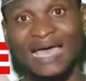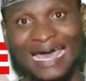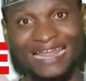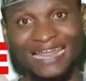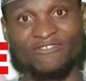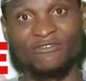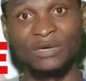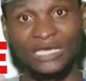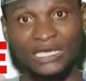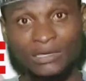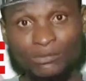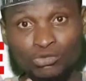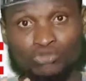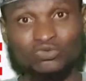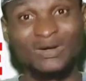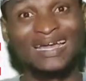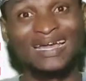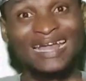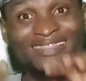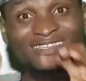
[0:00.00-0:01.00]
And I'll be able
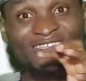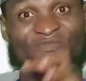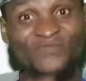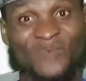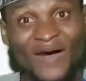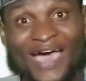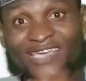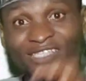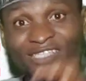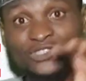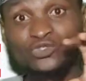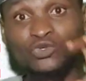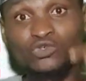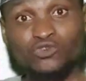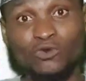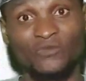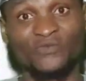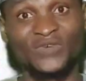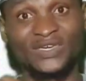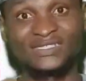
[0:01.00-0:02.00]
to classify those
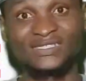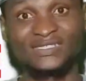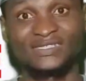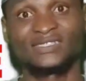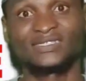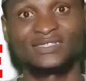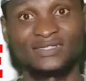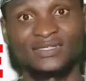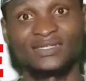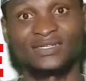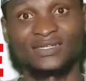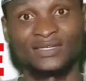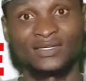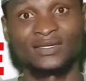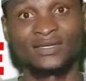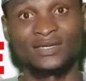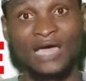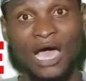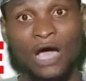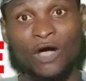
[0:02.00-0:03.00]
offenses.
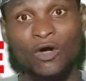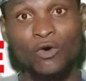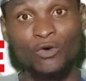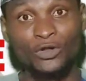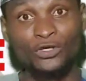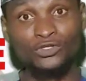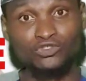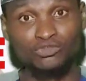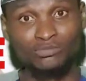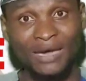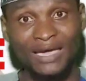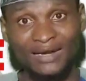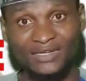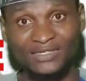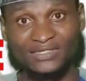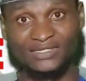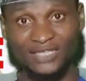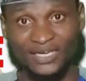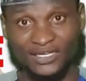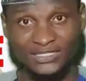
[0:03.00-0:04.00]
According to my
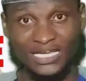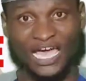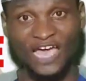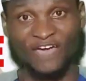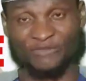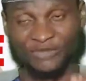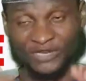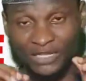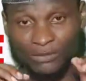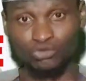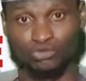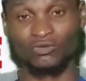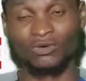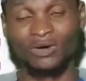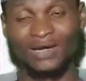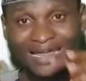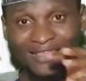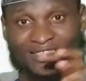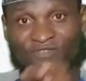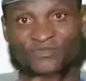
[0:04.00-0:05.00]
research, I've been able to
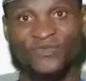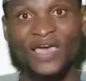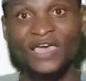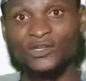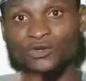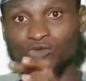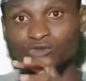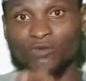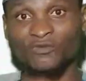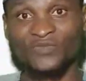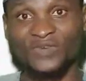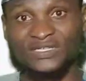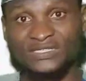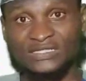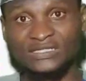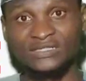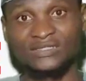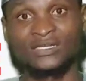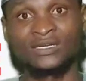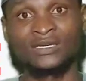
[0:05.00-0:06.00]
classify those
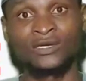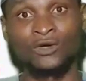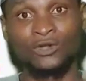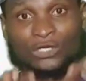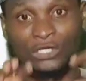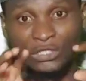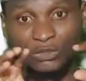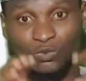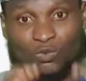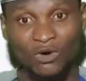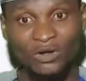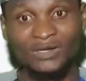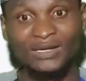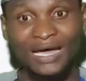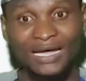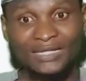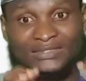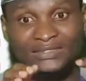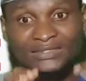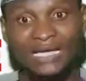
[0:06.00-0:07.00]
offenses. The one
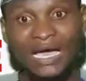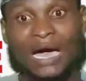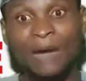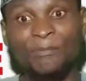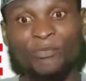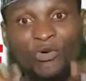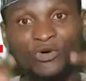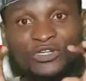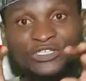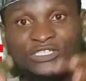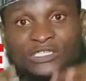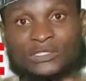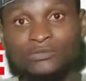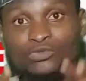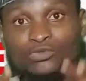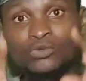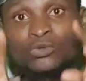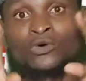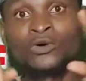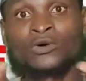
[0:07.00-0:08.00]
that are
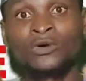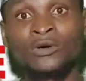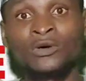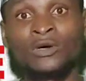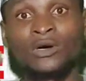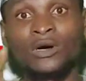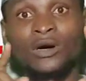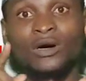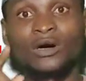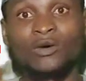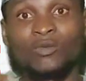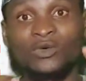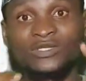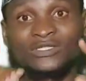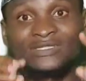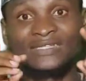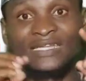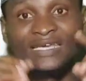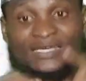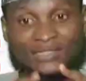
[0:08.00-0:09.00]
punishable
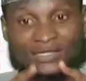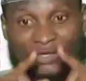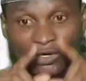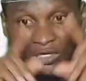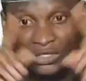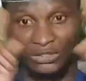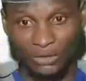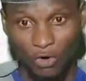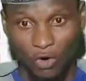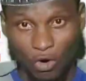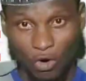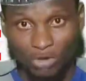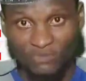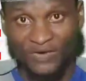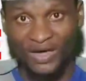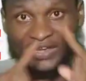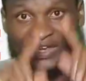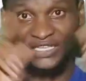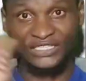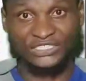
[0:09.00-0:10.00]
with death in all
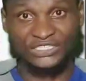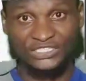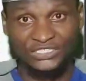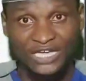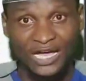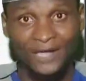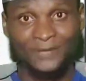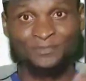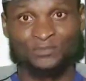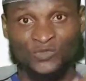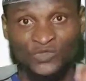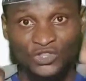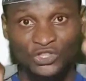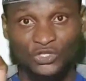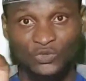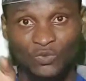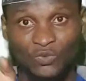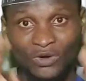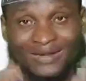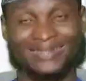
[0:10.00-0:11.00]
over Nigeria,
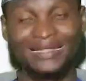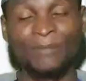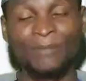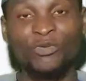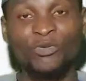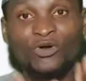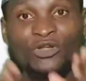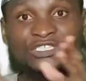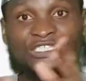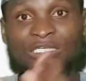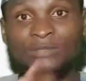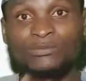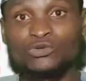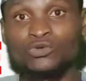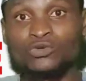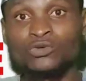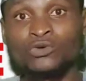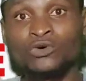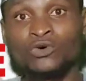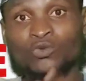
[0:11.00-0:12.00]
the one that are
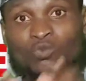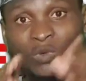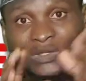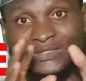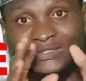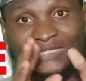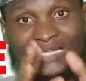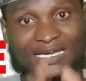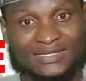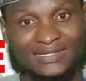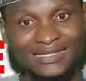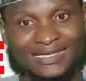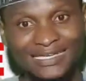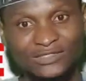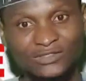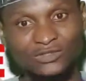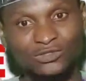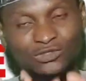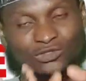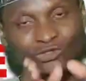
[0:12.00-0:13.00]
punishable with death
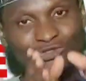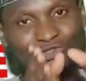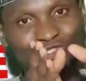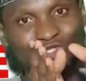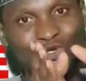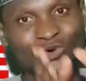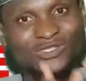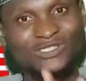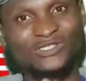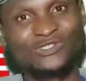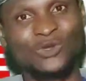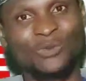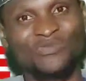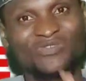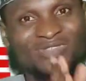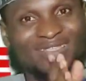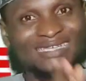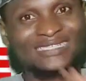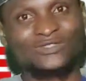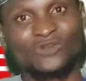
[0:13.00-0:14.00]
in just some
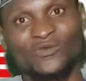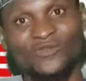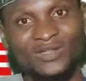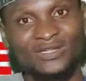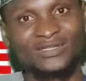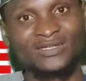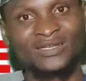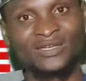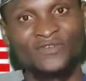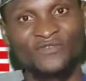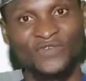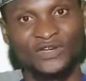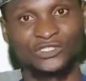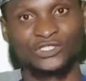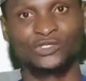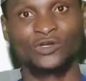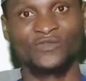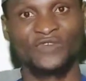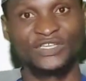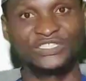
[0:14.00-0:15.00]
states of the
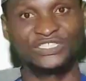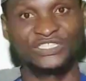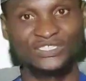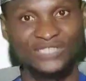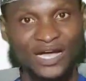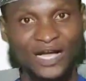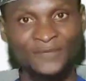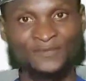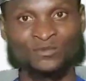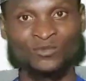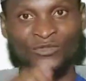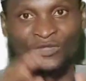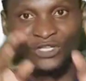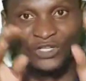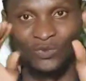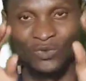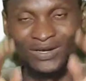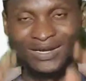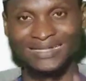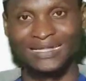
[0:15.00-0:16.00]
Federation of Nigeria,
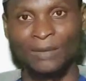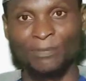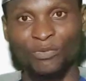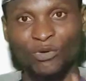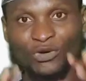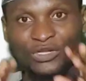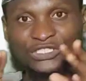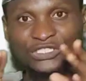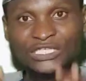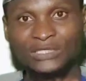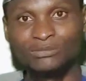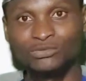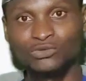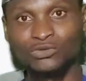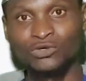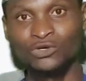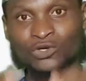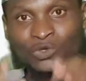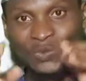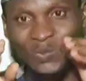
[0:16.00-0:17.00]
the one that are
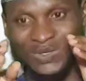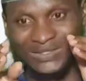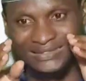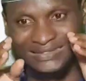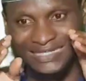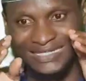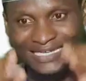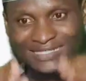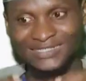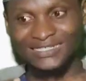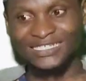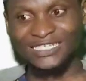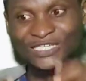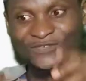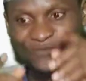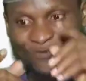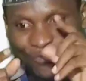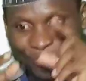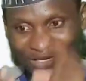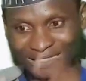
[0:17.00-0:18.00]
punishable with death
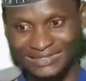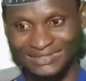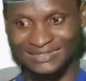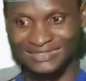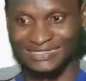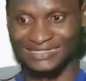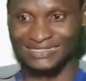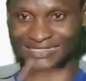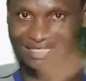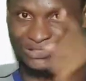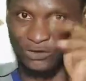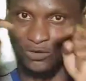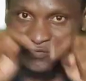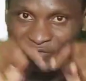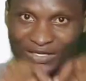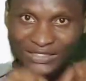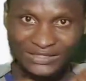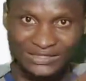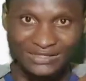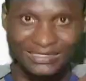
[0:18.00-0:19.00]
even in the state of
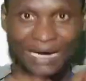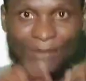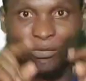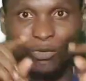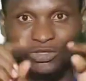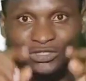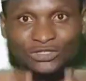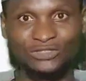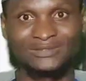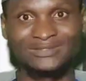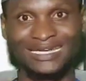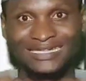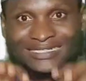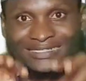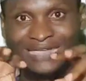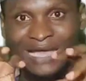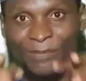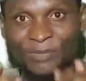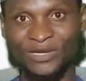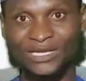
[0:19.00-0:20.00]
Nigeria, but that
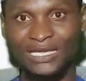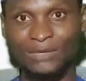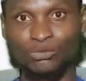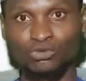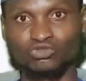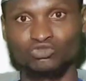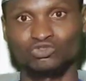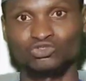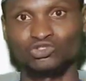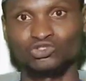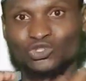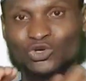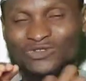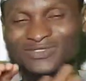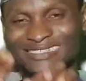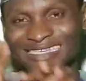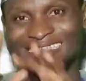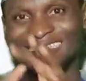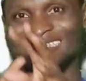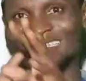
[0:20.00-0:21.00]
is applicable to
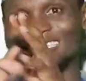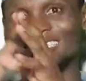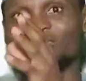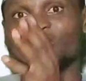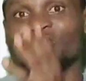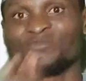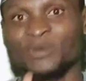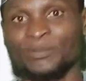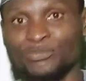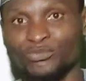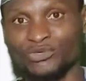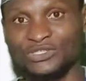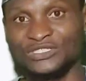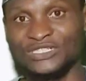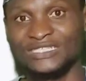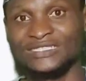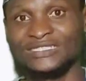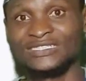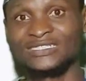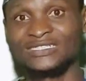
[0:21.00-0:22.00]
just a set of people in
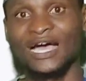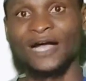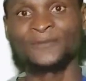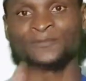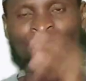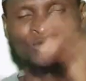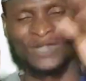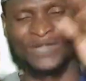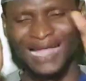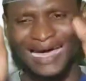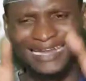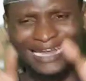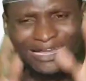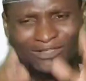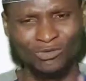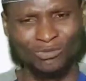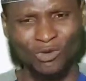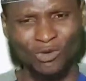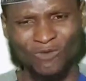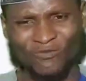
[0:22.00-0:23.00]
Nigeria. And there are
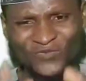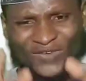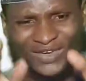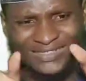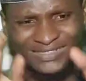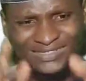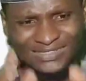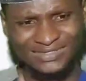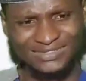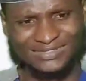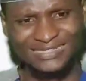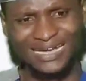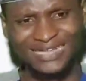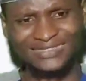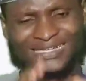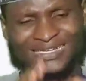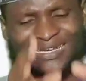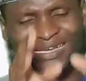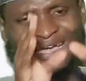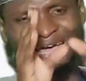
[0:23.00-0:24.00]
some offenses that